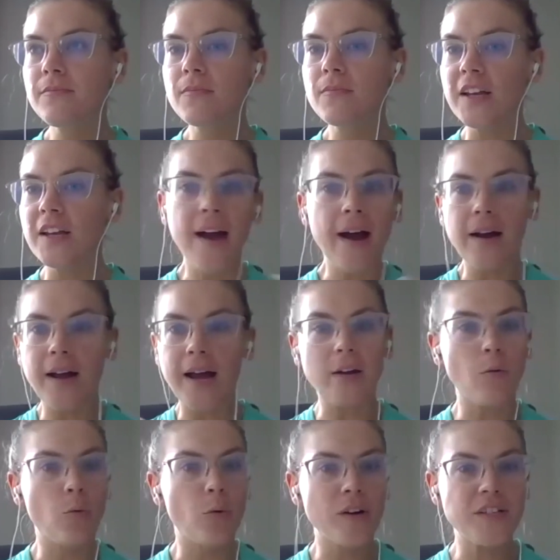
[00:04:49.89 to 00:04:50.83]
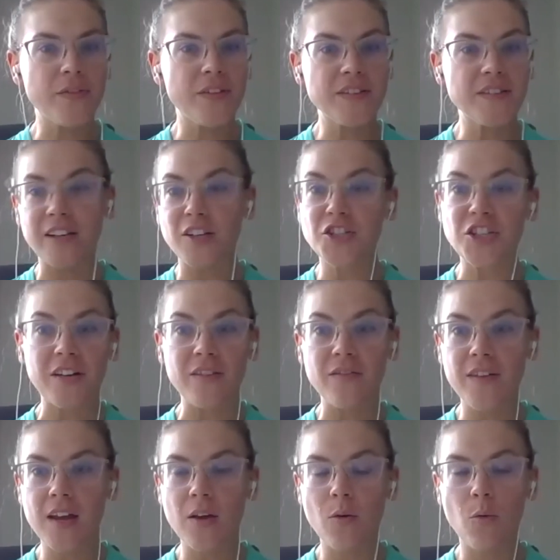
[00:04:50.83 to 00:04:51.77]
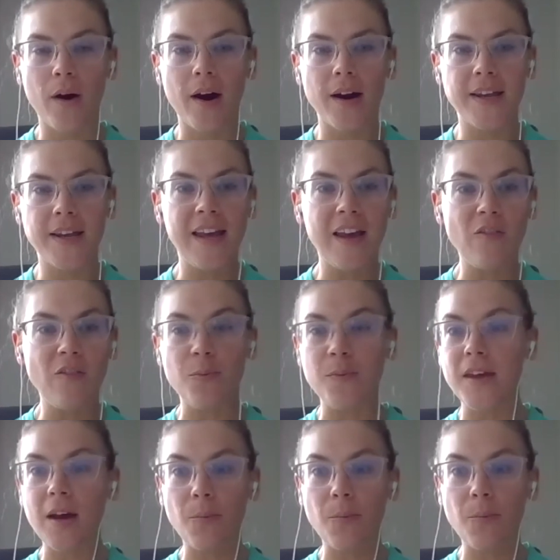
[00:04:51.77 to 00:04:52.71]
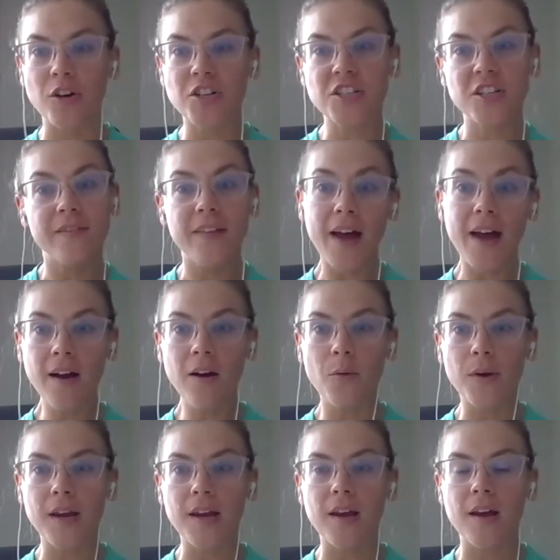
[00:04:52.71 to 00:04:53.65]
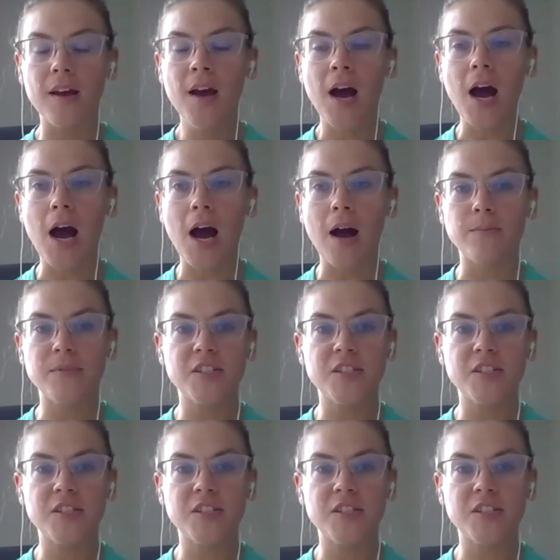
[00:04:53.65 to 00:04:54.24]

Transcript: yeah, kind of worked out this like JV where he gave me a portion of the equity um,